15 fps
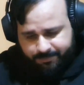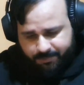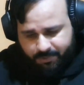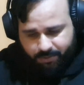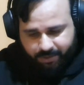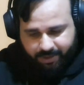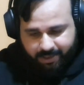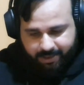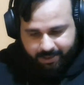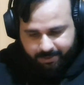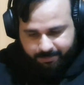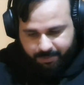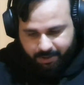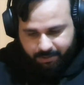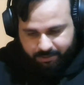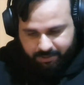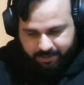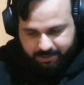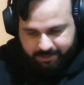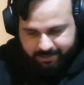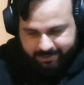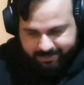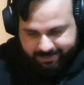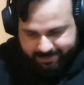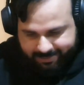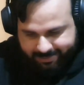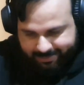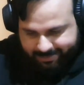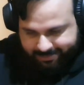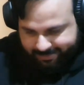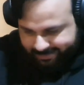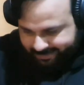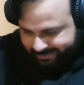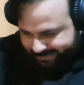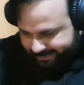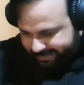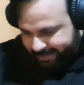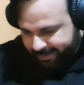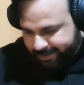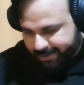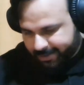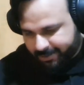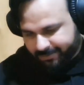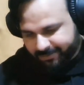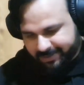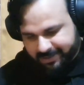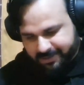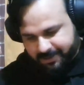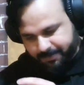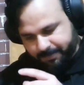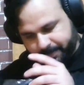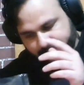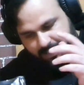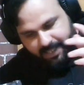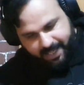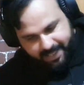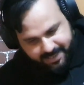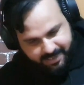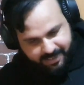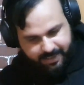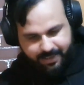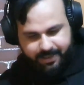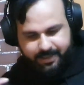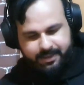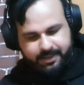don't care about taking care of this plastic.